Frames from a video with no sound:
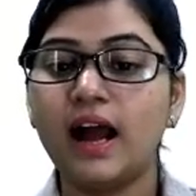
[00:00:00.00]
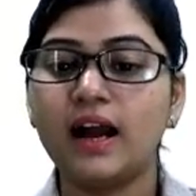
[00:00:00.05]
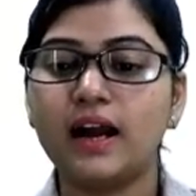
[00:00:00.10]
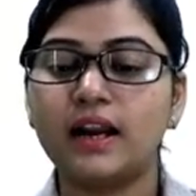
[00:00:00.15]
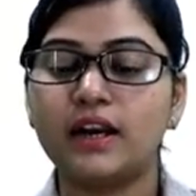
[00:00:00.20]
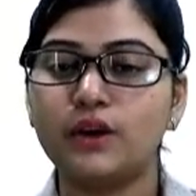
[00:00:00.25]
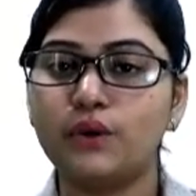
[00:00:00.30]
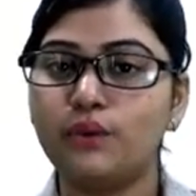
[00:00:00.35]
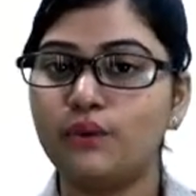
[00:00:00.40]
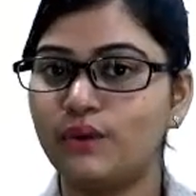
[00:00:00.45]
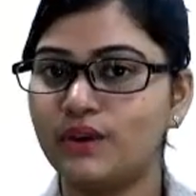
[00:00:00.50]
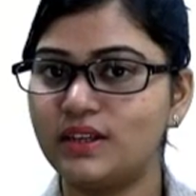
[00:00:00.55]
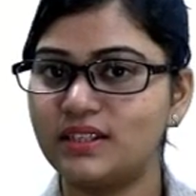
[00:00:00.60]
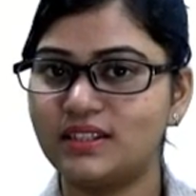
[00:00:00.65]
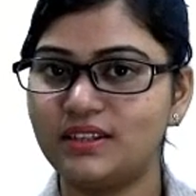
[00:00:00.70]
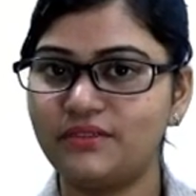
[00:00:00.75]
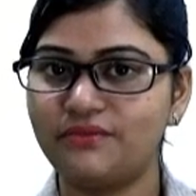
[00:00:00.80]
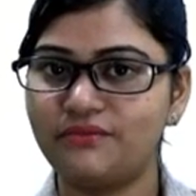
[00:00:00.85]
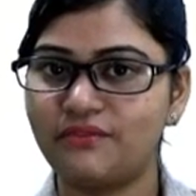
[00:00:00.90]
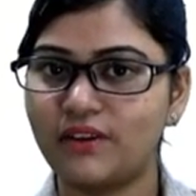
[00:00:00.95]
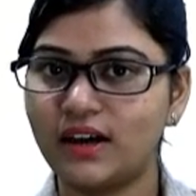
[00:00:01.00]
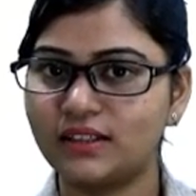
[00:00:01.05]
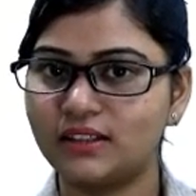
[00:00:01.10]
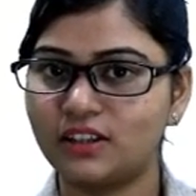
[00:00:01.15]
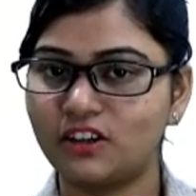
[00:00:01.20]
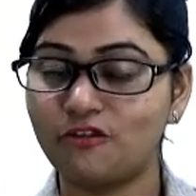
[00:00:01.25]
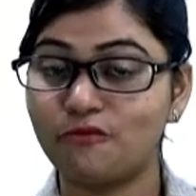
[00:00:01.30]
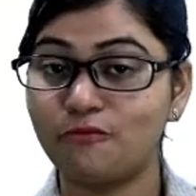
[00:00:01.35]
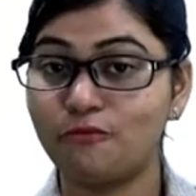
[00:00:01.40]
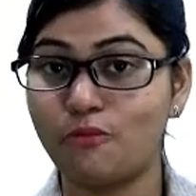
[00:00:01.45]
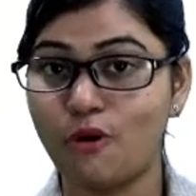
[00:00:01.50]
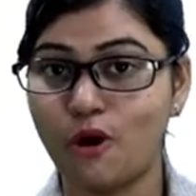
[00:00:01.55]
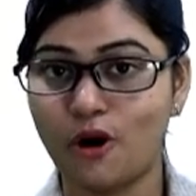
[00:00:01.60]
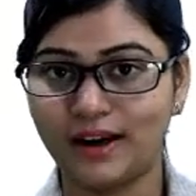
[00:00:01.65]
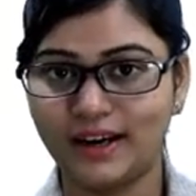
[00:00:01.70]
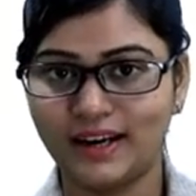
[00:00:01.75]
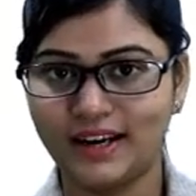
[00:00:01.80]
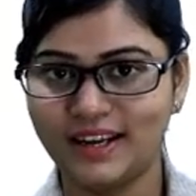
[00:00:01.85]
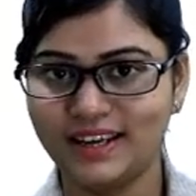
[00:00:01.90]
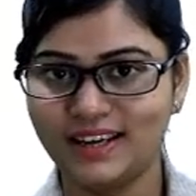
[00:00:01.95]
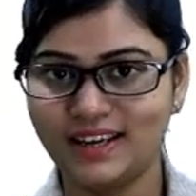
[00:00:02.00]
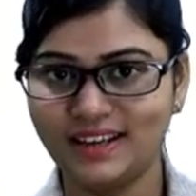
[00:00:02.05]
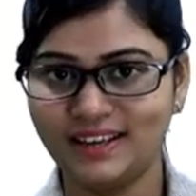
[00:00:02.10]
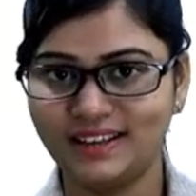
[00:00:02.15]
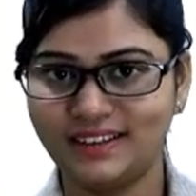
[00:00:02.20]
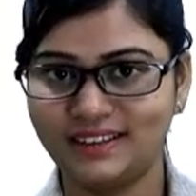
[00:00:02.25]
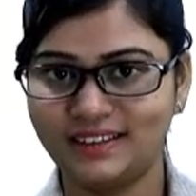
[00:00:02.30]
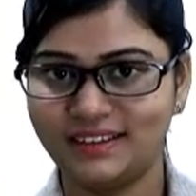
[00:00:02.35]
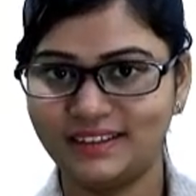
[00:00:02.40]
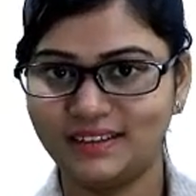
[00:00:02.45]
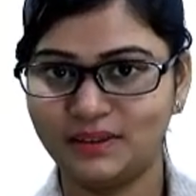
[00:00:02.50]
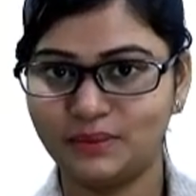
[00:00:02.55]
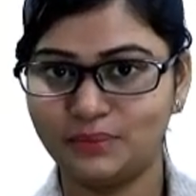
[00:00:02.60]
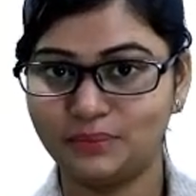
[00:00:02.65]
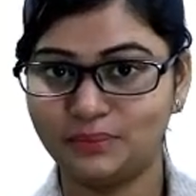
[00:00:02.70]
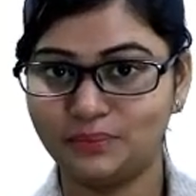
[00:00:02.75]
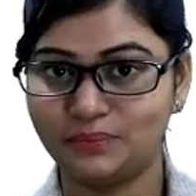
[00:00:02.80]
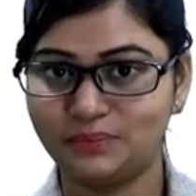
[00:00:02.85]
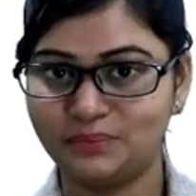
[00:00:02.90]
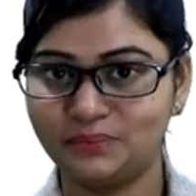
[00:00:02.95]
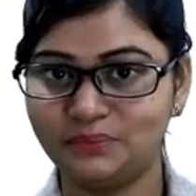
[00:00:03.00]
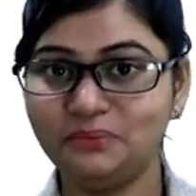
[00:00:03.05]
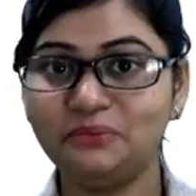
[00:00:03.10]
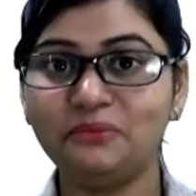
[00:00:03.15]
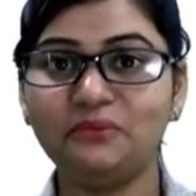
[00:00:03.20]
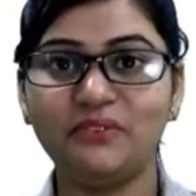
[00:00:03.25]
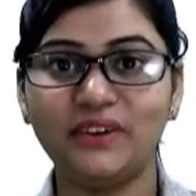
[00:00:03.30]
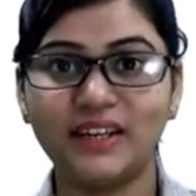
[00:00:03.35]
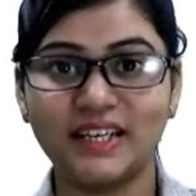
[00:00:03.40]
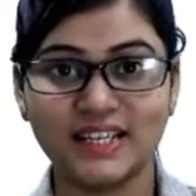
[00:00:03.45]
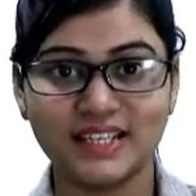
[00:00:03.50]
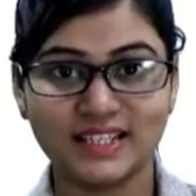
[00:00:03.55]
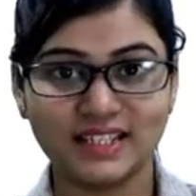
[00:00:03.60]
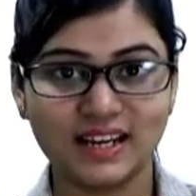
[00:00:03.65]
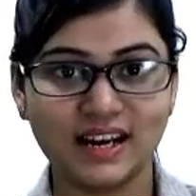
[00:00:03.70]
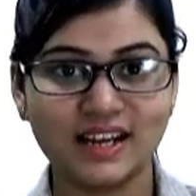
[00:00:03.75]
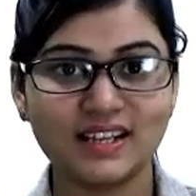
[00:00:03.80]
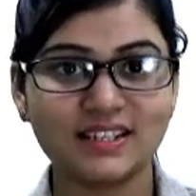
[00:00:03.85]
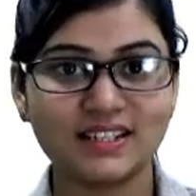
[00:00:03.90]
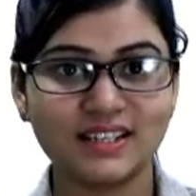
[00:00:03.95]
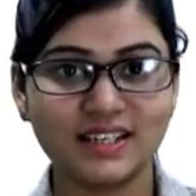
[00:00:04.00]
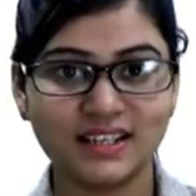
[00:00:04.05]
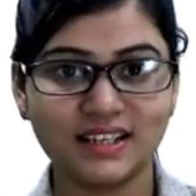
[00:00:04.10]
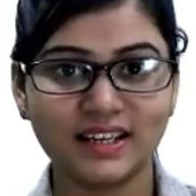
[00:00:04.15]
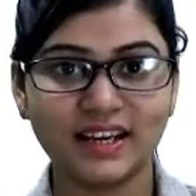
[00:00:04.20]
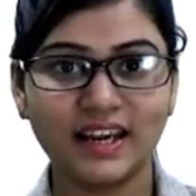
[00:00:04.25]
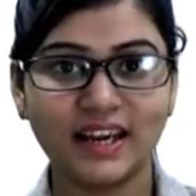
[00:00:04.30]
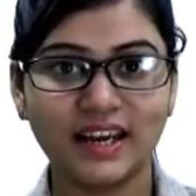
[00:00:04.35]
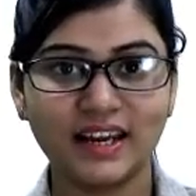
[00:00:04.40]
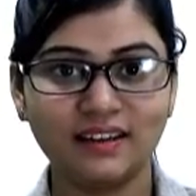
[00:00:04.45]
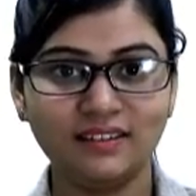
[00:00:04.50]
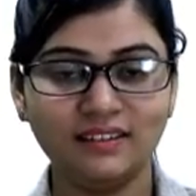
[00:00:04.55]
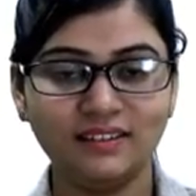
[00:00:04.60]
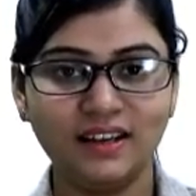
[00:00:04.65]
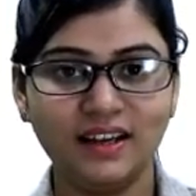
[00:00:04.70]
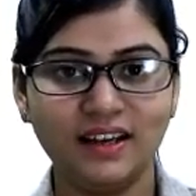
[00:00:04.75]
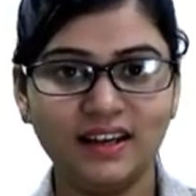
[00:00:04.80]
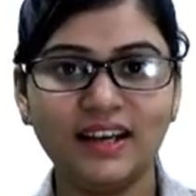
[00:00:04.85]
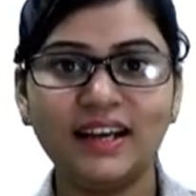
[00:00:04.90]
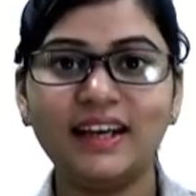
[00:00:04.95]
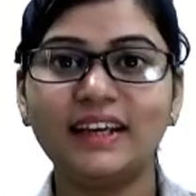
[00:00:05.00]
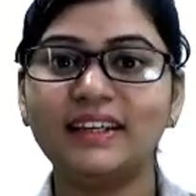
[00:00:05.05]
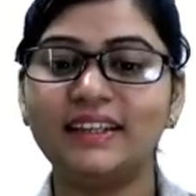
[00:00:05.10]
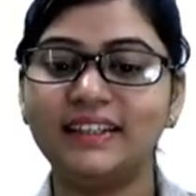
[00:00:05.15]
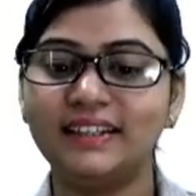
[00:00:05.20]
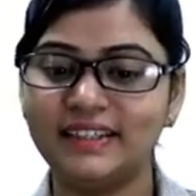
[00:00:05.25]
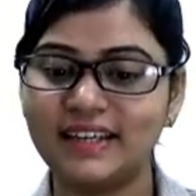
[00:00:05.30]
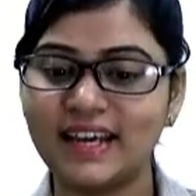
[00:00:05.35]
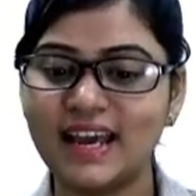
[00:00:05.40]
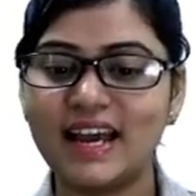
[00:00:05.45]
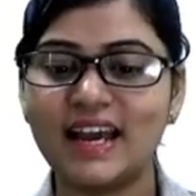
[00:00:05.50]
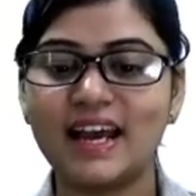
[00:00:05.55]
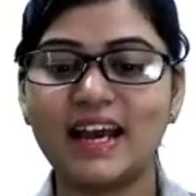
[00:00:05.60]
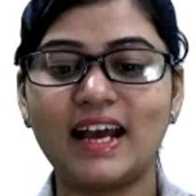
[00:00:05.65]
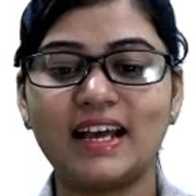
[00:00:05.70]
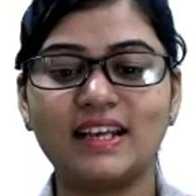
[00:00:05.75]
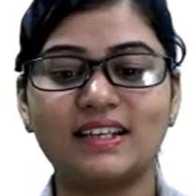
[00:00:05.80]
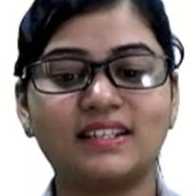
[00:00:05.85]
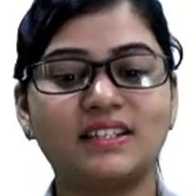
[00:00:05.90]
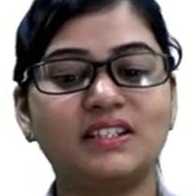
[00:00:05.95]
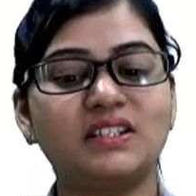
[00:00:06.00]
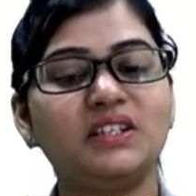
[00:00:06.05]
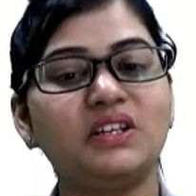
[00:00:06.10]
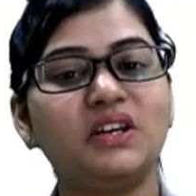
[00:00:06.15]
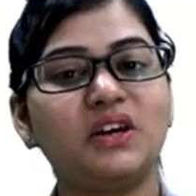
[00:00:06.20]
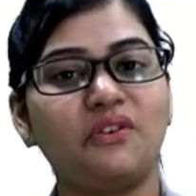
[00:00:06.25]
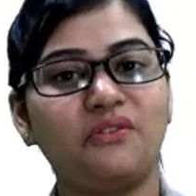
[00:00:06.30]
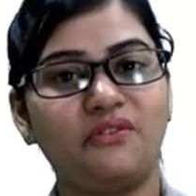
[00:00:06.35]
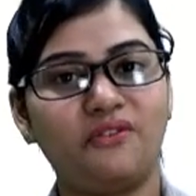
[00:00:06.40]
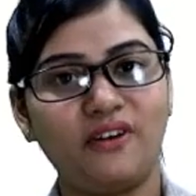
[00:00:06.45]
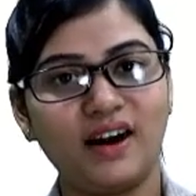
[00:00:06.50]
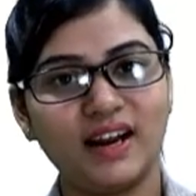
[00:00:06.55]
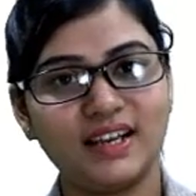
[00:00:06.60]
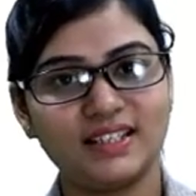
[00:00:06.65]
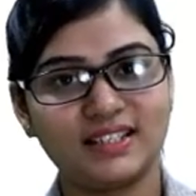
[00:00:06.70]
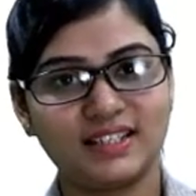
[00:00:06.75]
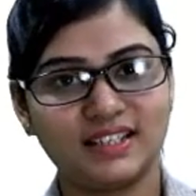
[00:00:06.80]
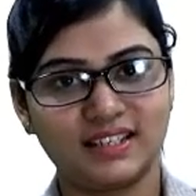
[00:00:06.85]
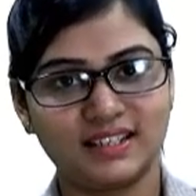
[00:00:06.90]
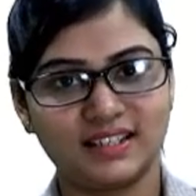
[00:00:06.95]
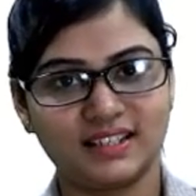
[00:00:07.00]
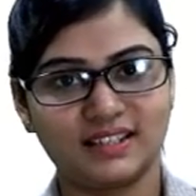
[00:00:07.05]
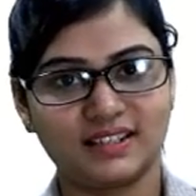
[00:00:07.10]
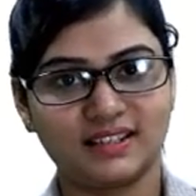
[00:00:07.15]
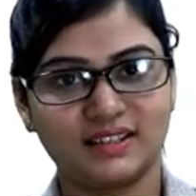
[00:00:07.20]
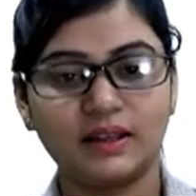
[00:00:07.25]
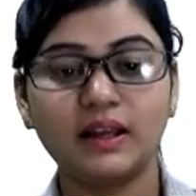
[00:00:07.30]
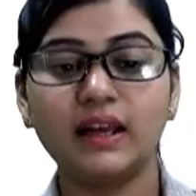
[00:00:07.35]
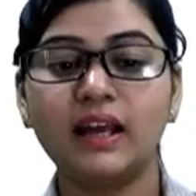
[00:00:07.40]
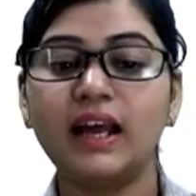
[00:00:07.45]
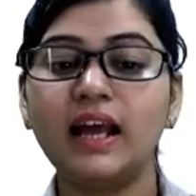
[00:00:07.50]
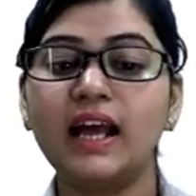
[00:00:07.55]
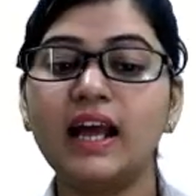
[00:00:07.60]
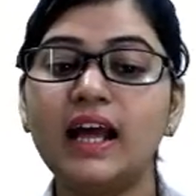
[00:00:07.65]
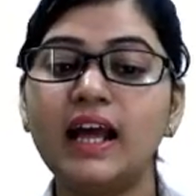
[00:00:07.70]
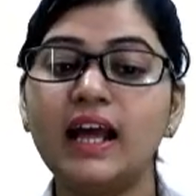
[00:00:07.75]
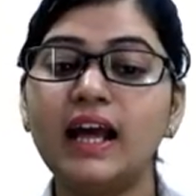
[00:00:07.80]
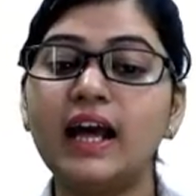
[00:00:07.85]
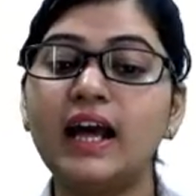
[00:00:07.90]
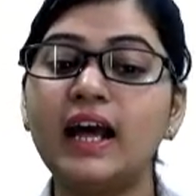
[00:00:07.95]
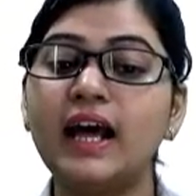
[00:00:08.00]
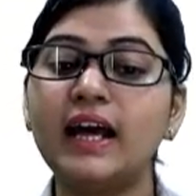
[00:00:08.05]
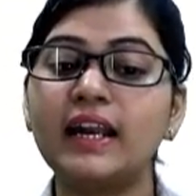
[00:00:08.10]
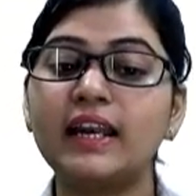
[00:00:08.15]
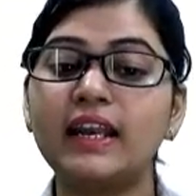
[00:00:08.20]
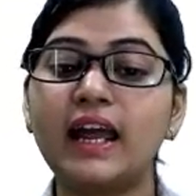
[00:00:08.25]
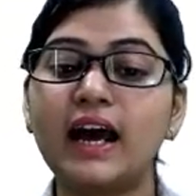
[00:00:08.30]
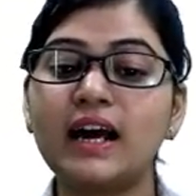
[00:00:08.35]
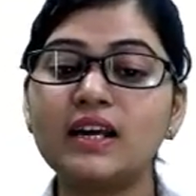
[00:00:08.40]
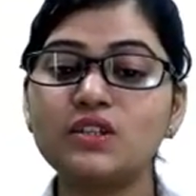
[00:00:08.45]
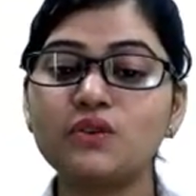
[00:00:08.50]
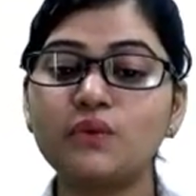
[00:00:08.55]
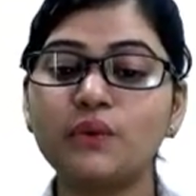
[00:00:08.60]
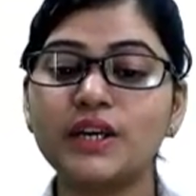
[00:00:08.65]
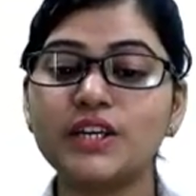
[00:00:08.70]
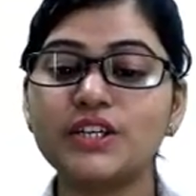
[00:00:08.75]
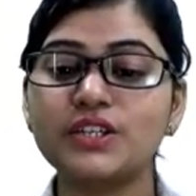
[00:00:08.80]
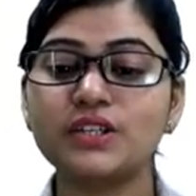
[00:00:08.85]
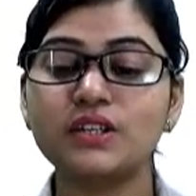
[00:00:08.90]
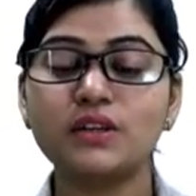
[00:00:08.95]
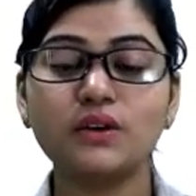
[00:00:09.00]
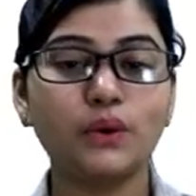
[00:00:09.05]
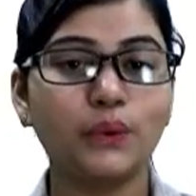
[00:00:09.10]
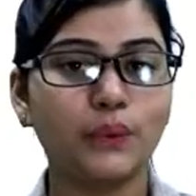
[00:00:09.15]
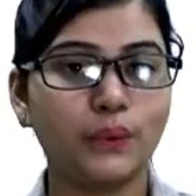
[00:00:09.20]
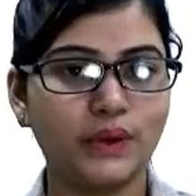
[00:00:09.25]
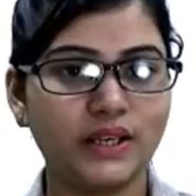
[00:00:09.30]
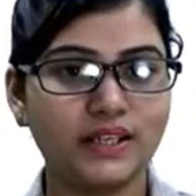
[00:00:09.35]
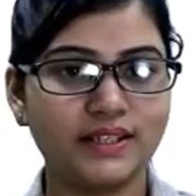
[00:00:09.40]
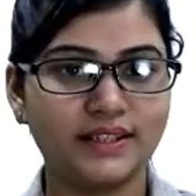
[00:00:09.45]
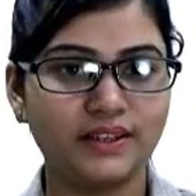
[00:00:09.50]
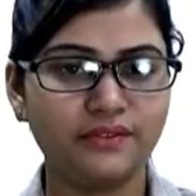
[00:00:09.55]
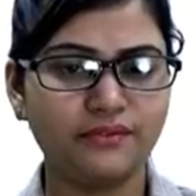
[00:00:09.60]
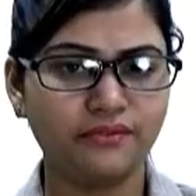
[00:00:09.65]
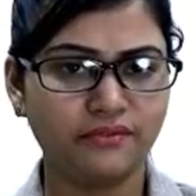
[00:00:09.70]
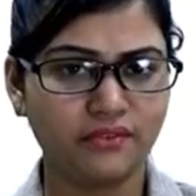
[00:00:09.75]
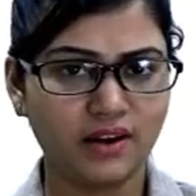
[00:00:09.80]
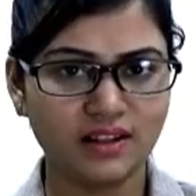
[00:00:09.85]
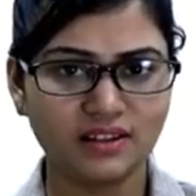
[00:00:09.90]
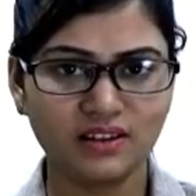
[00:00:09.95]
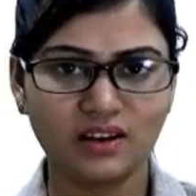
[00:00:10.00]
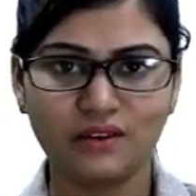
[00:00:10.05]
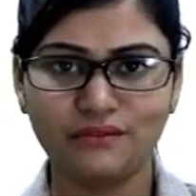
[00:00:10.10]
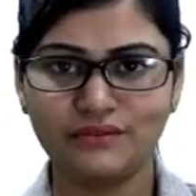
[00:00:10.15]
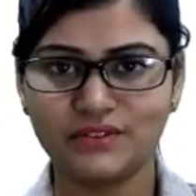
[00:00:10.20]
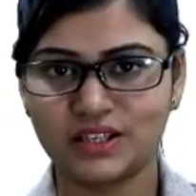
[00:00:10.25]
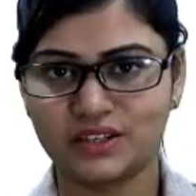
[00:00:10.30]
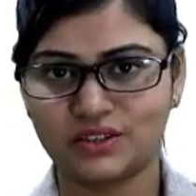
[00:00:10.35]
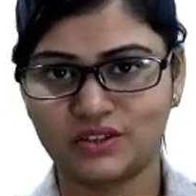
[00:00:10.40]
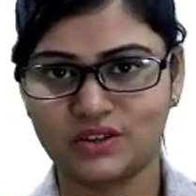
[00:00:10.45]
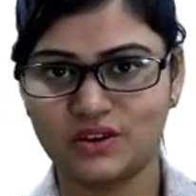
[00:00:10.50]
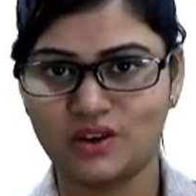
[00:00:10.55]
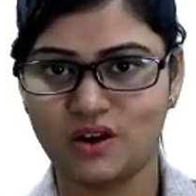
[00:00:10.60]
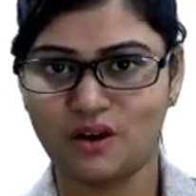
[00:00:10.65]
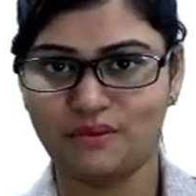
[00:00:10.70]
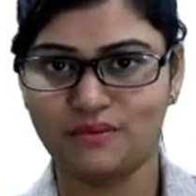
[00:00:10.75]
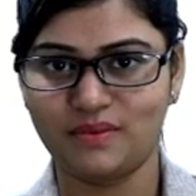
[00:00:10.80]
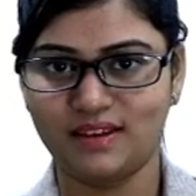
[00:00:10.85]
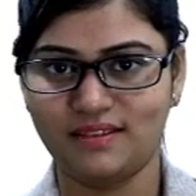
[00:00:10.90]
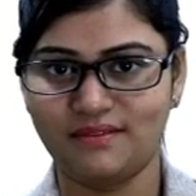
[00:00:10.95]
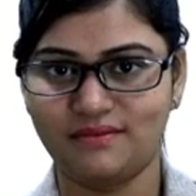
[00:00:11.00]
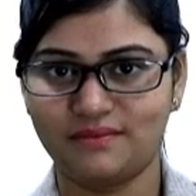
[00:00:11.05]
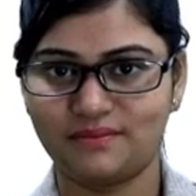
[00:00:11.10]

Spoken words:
And who is the father of botany? We discussed it again. Yes, Theophrastus. And last question, who is the father of taxonomy?